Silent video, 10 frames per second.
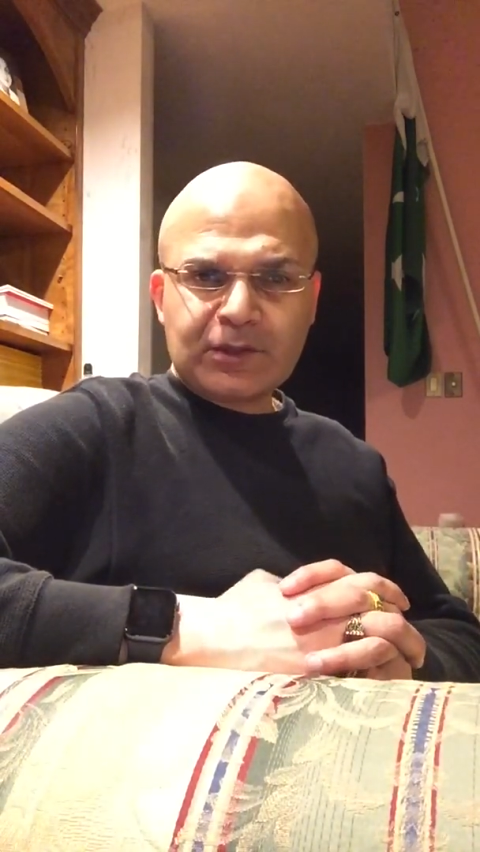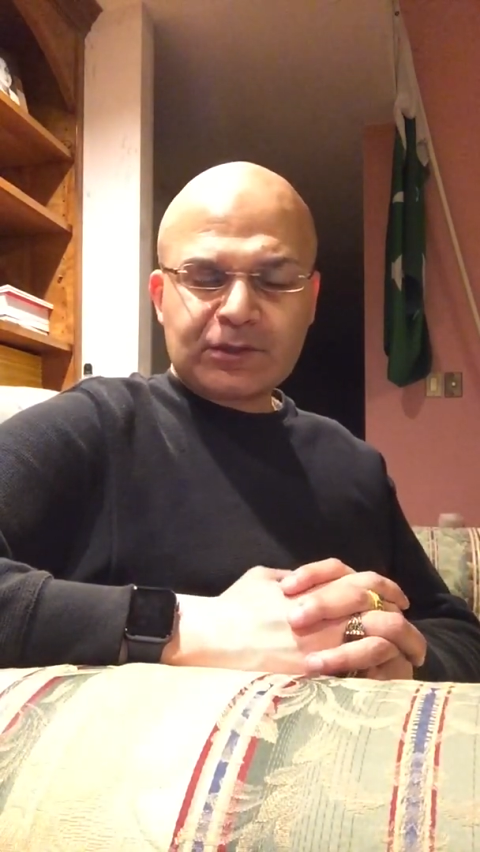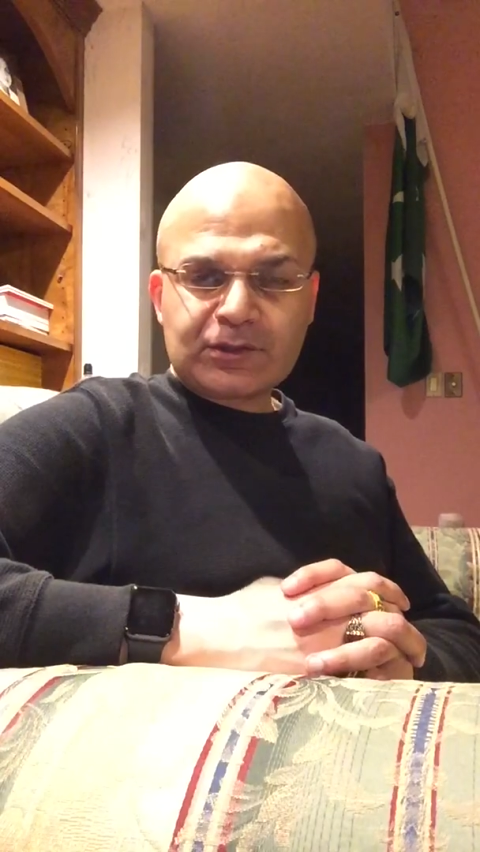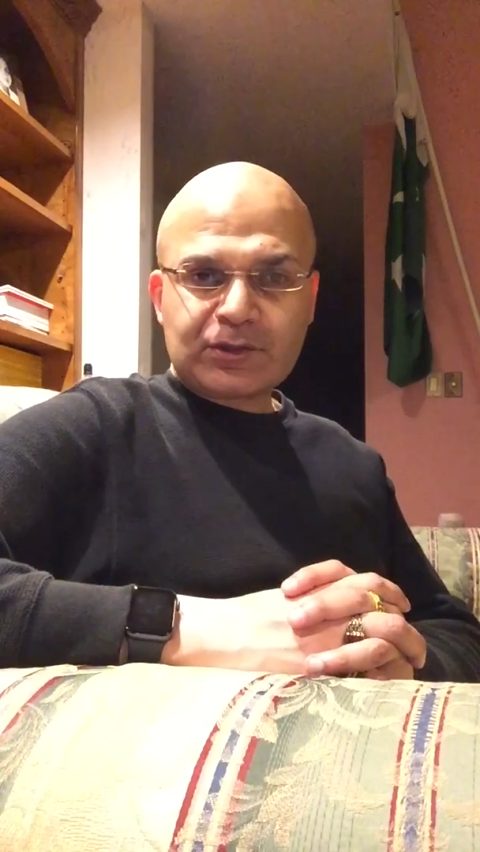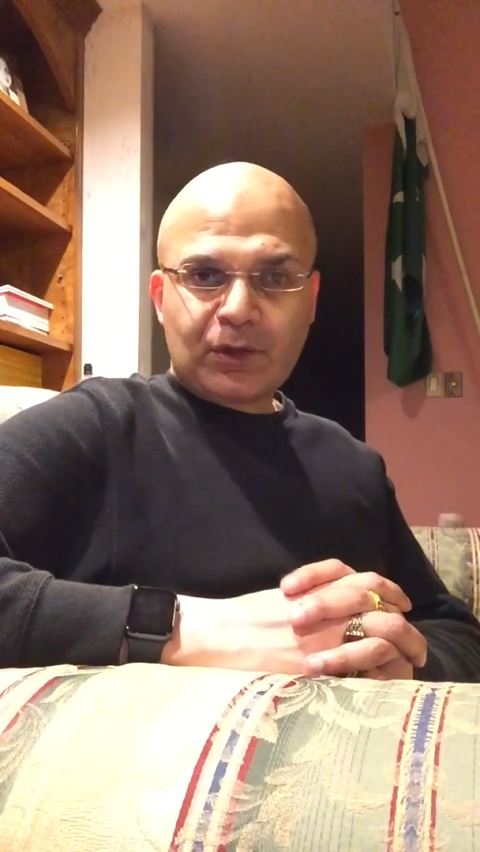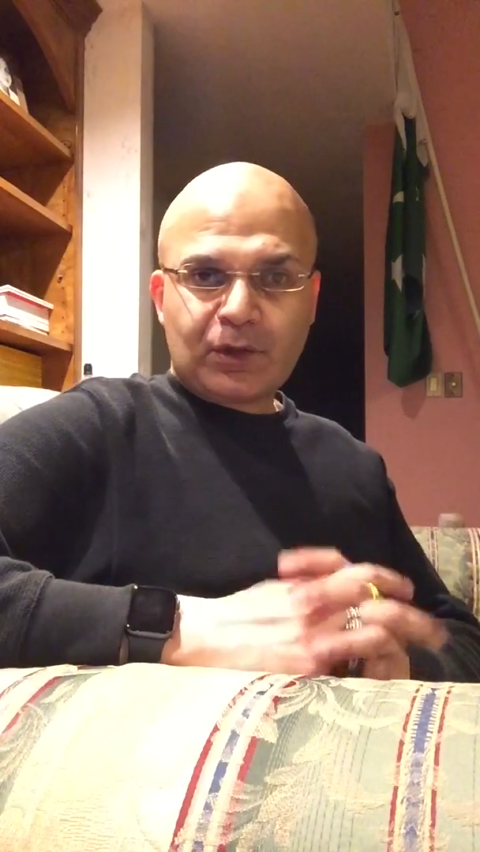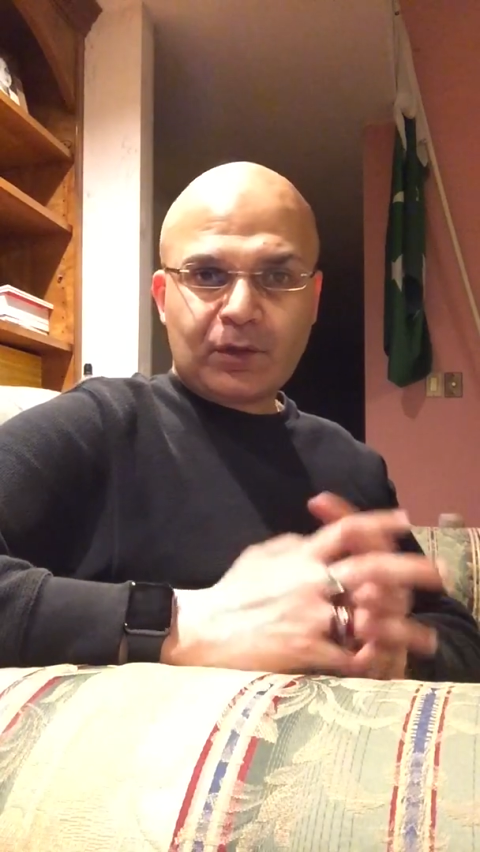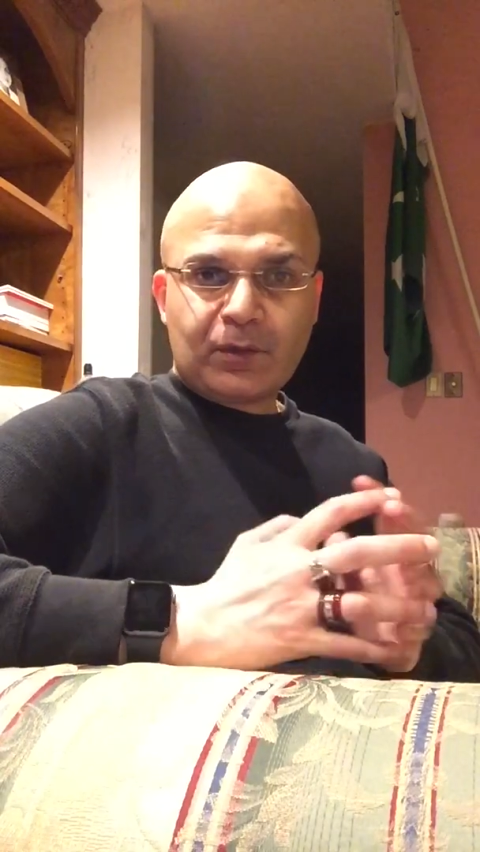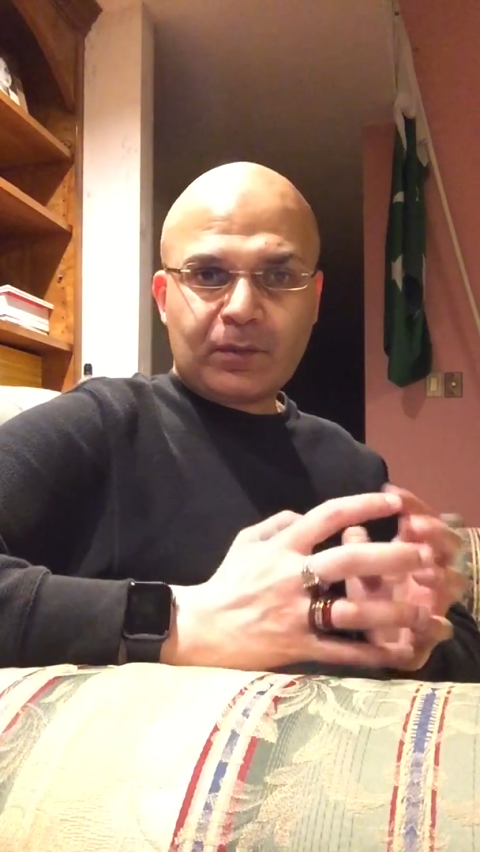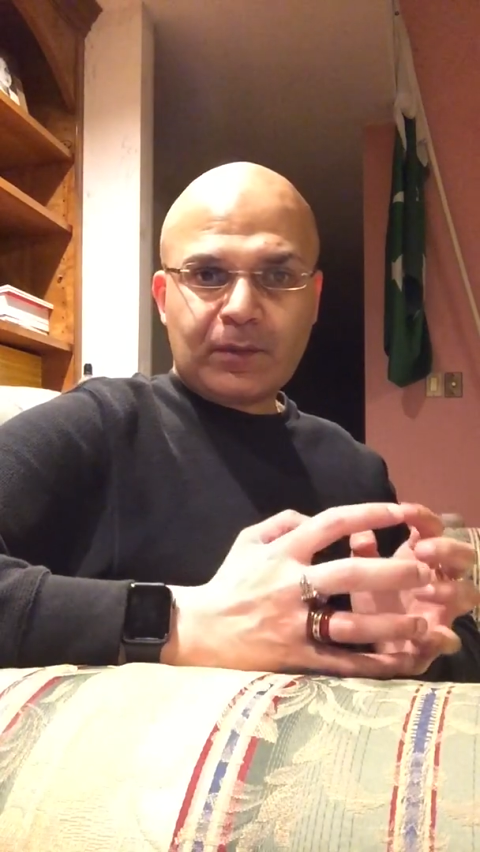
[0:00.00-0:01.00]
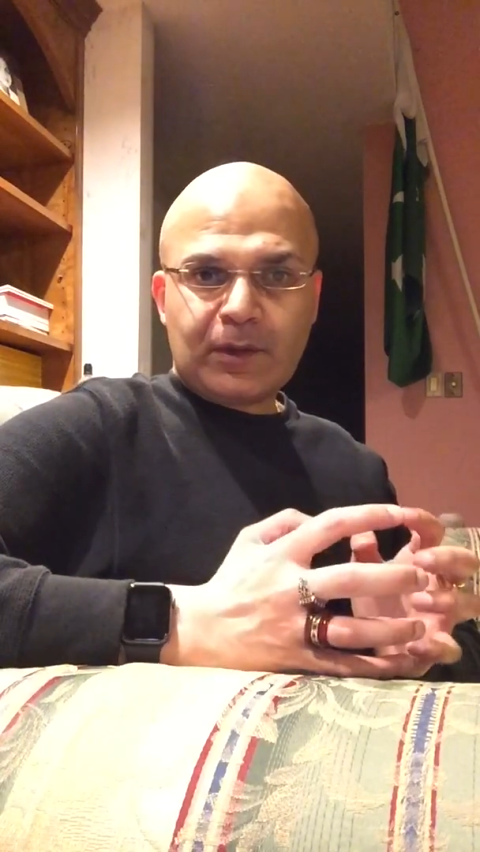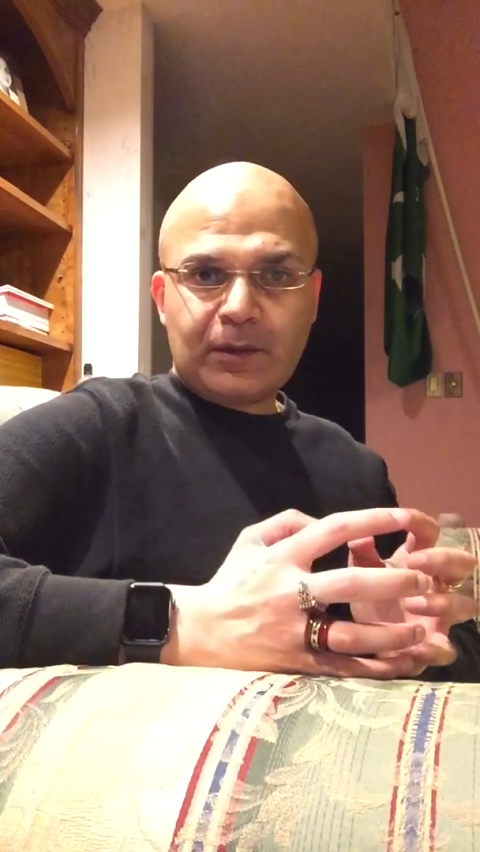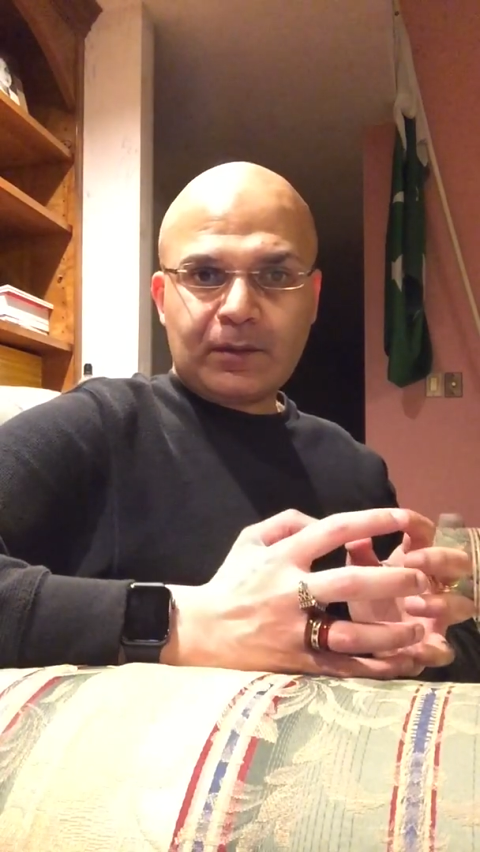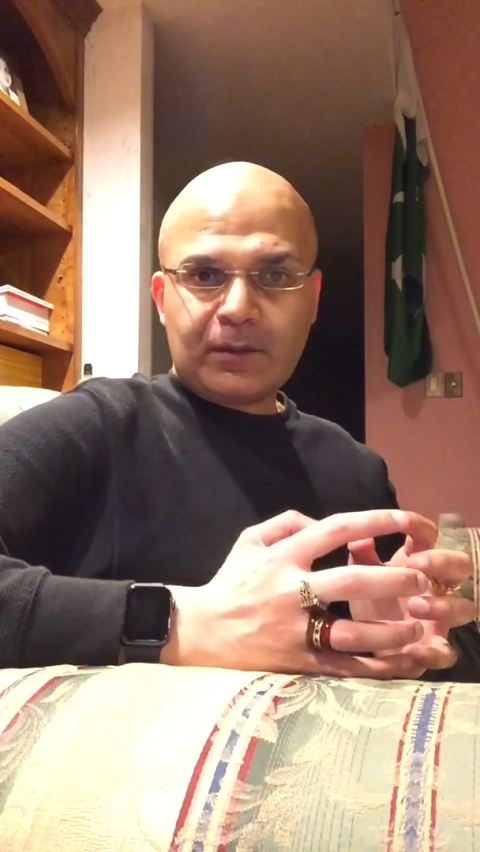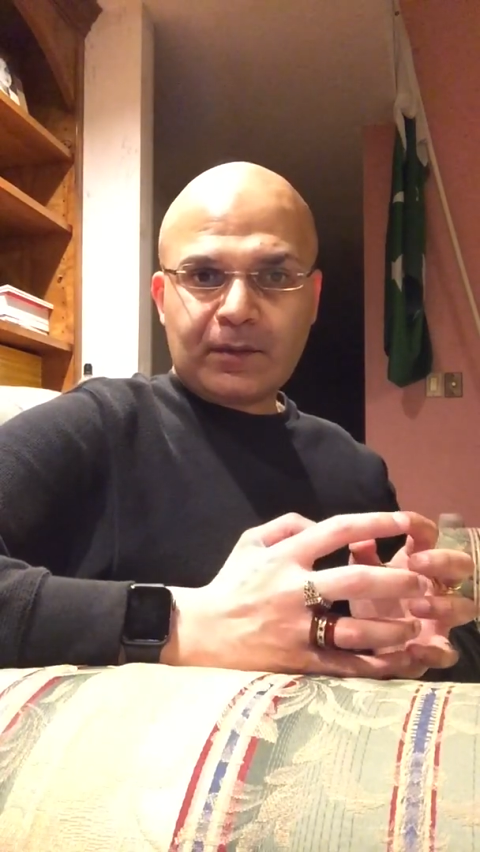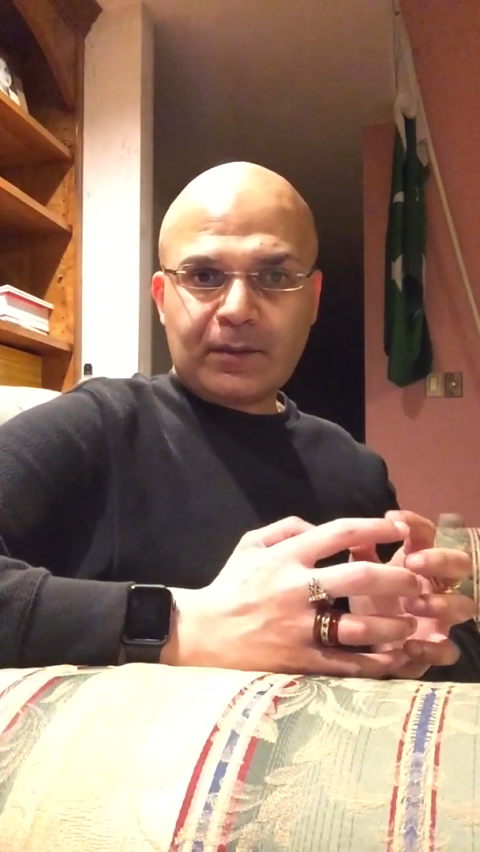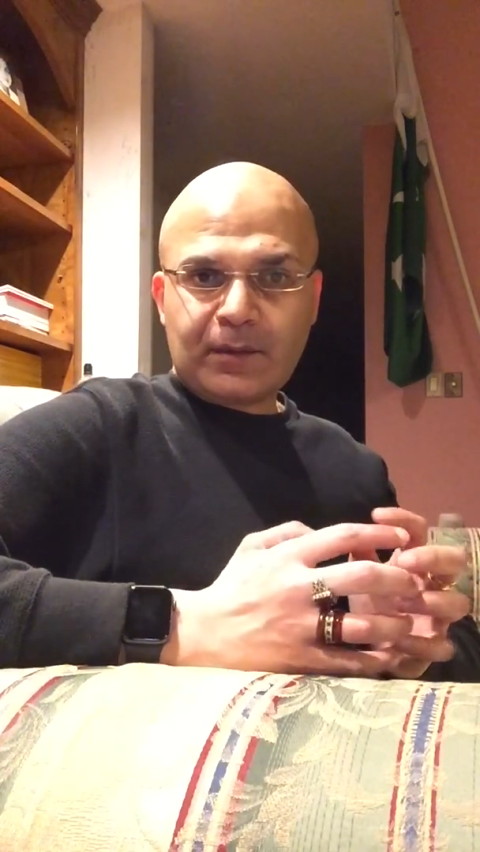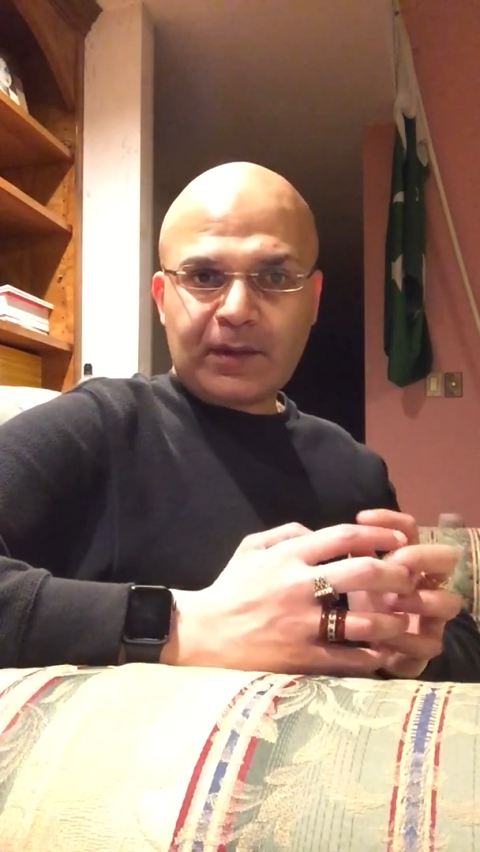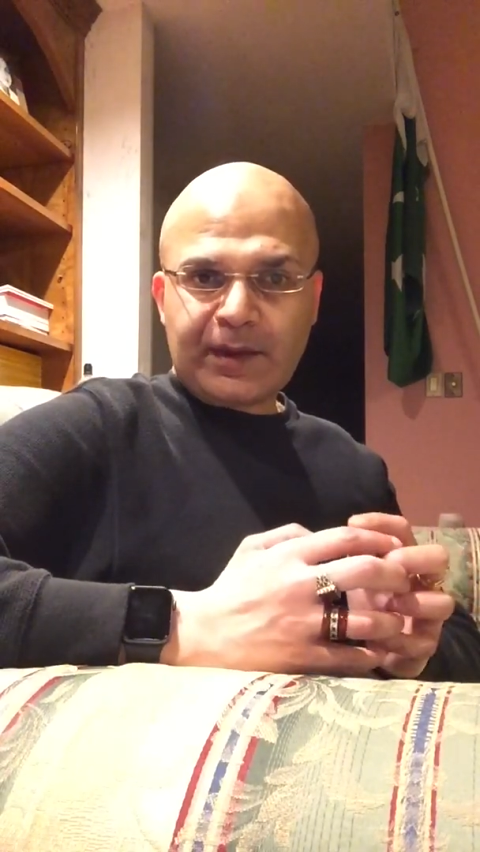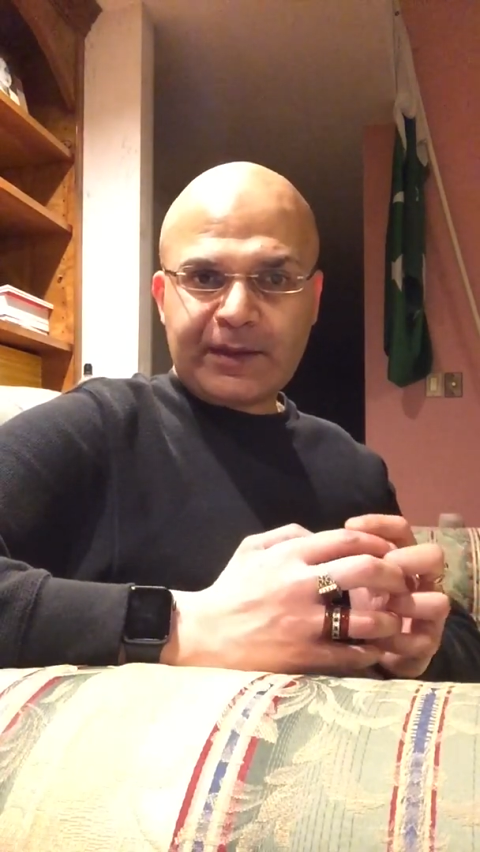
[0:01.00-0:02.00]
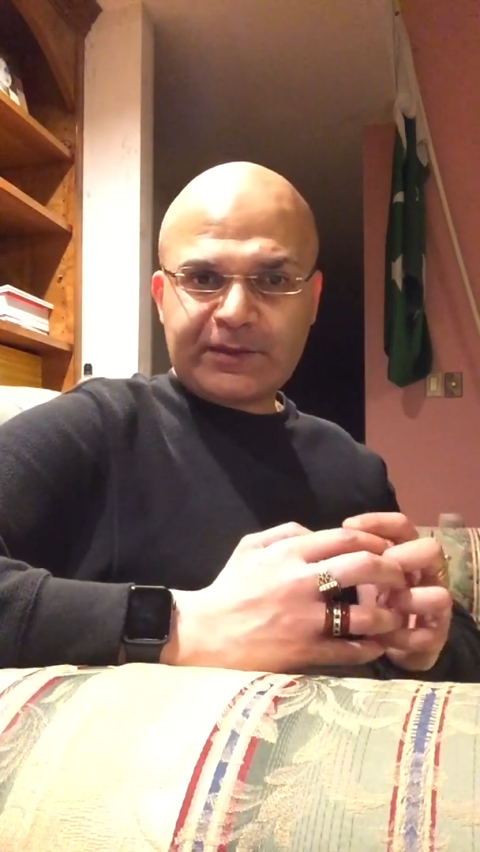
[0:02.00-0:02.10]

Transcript: So it's